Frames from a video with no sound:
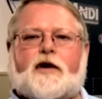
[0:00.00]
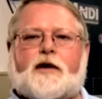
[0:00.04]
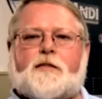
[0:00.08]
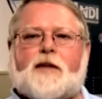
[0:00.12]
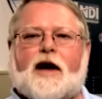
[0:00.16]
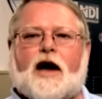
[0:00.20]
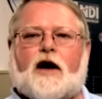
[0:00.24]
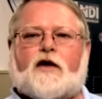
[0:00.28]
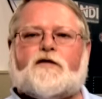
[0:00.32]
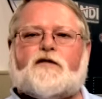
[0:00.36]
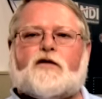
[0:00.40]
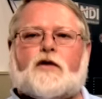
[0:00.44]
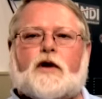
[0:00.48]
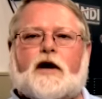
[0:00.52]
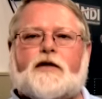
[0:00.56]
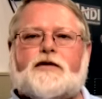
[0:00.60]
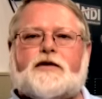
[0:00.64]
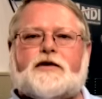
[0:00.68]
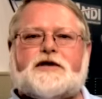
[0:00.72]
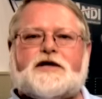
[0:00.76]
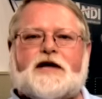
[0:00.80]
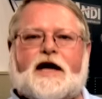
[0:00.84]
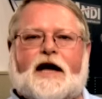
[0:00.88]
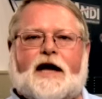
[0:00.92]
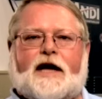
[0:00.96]
amount for other
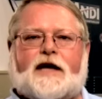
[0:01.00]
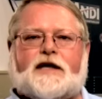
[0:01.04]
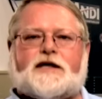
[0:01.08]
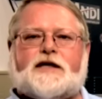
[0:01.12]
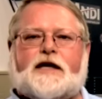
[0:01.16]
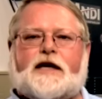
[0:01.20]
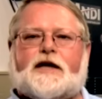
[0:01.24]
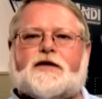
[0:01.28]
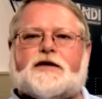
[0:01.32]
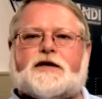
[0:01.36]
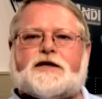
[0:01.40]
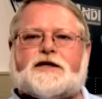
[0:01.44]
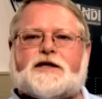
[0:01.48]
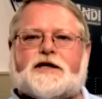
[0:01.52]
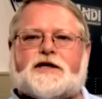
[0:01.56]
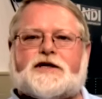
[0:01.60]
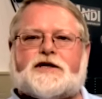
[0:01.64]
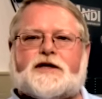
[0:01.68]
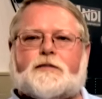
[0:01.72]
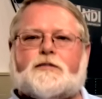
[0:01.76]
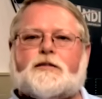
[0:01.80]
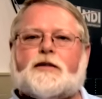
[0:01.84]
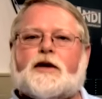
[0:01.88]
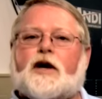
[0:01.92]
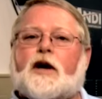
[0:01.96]
tanks in the
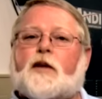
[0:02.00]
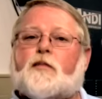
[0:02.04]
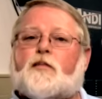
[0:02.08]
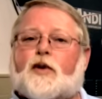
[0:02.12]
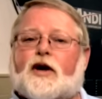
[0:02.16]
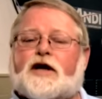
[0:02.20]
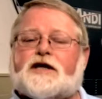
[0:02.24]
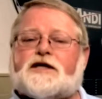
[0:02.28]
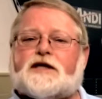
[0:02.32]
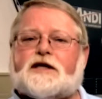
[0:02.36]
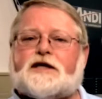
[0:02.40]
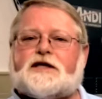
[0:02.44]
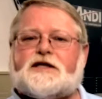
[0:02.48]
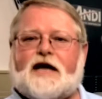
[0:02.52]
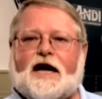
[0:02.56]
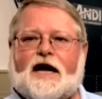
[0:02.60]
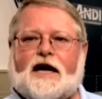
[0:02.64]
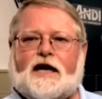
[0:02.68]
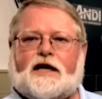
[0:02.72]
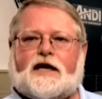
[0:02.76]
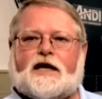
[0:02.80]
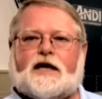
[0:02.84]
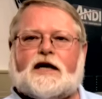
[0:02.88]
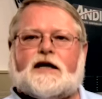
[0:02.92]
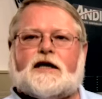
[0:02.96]
system, press the
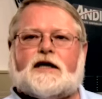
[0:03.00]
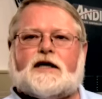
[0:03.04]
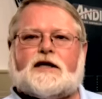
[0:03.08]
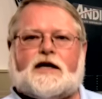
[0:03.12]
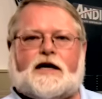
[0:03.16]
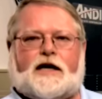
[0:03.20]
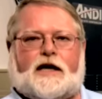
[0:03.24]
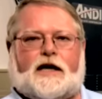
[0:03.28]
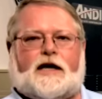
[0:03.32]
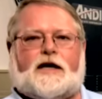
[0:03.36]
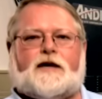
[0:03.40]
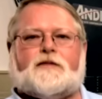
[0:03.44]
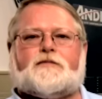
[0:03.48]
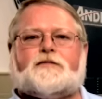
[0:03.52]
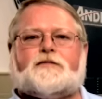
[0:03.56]
tank key.